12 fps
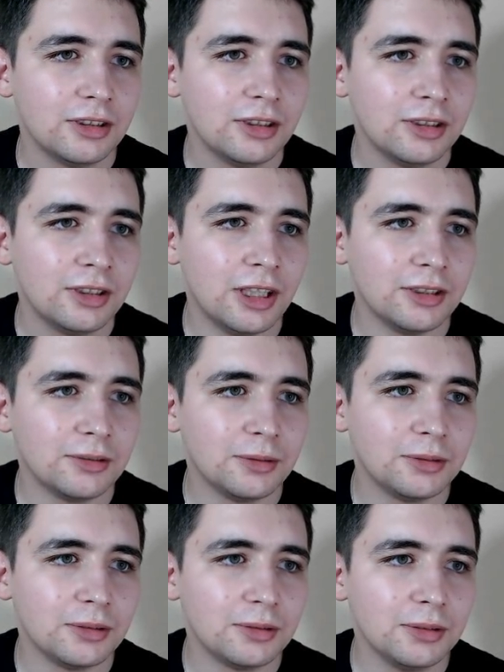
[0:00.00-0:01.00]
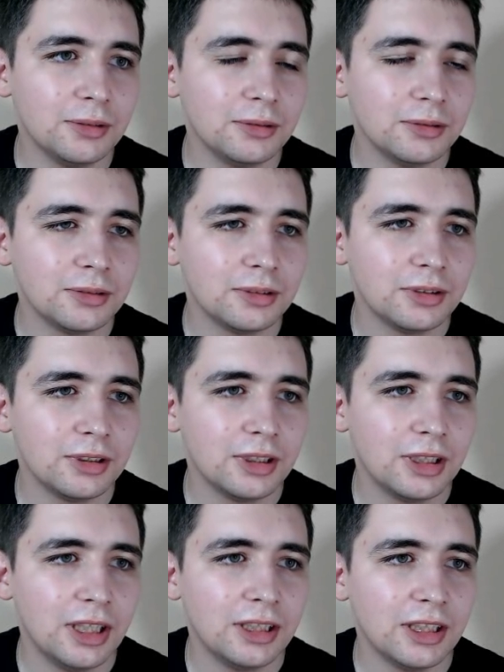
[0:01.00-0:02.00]
9222,
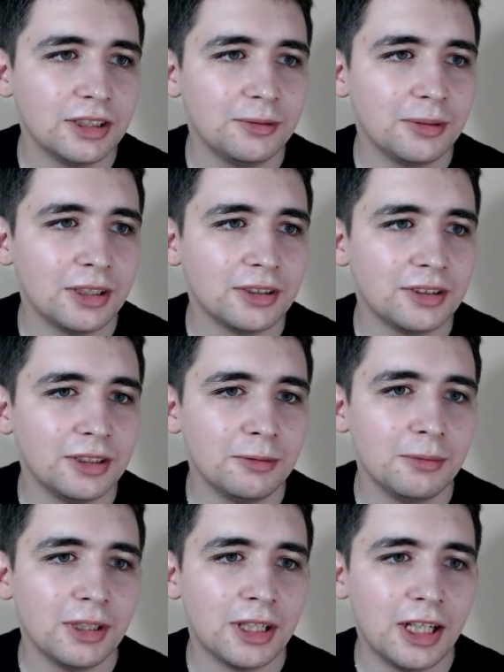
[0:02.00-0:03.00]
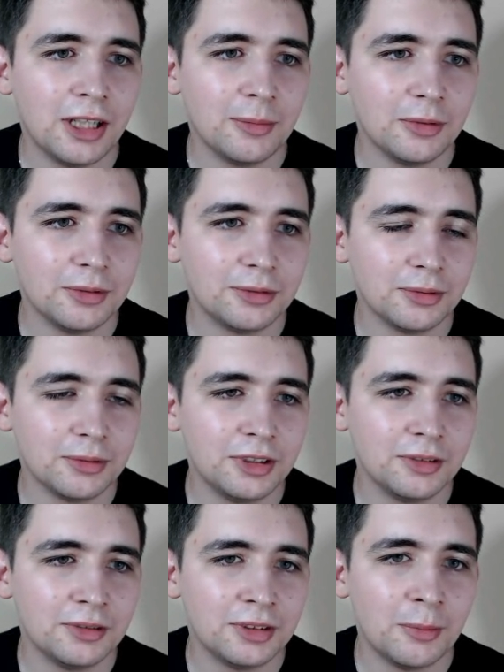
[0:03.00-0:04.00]
and as you can see, we are able to
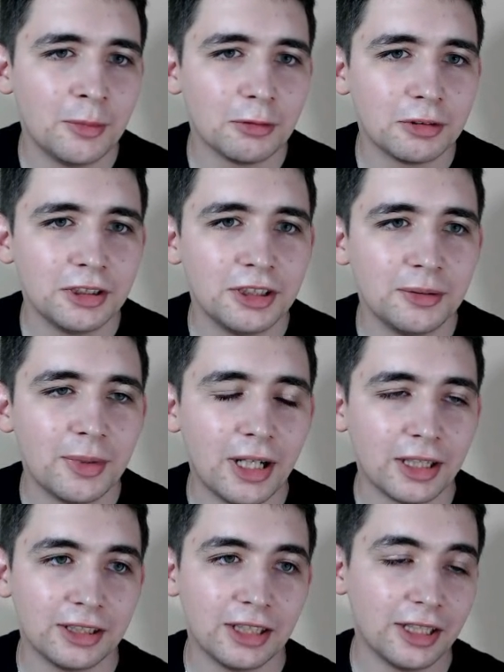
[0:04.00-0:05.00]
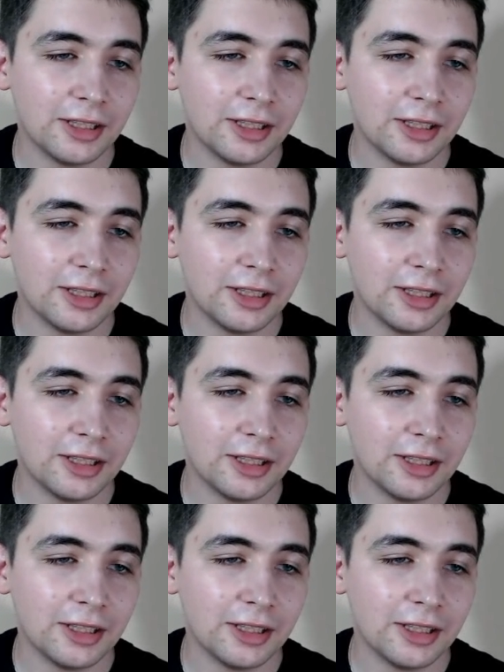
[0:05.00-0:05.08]
remotely debug